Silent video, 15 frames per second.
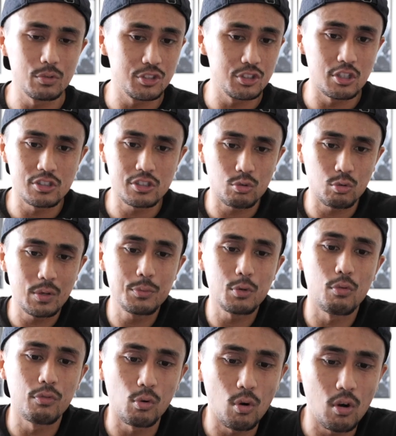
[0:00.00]
was the script
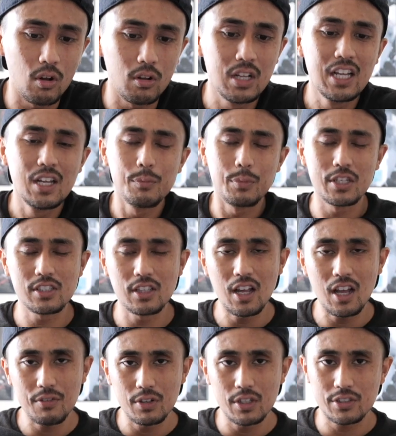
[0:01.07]
overall. Because a
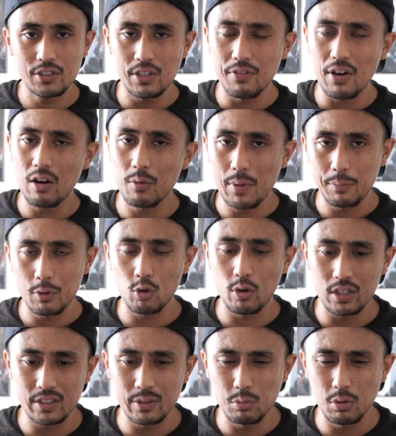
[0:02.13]
lot of us, if I remember
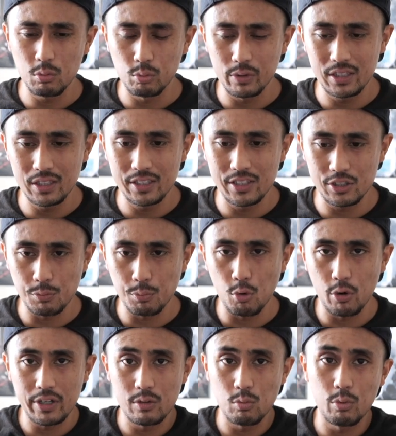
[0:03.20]
correctly, were really
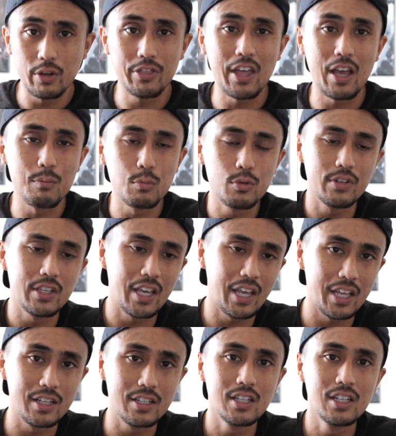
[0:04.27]
disappointed with that movie,
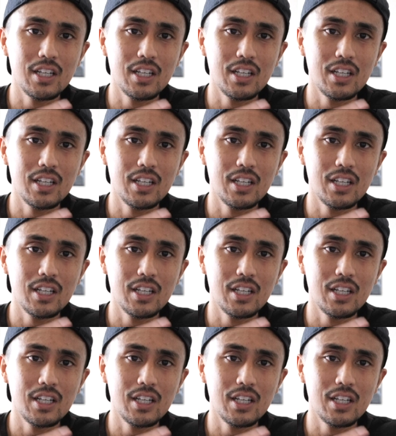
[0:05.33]
and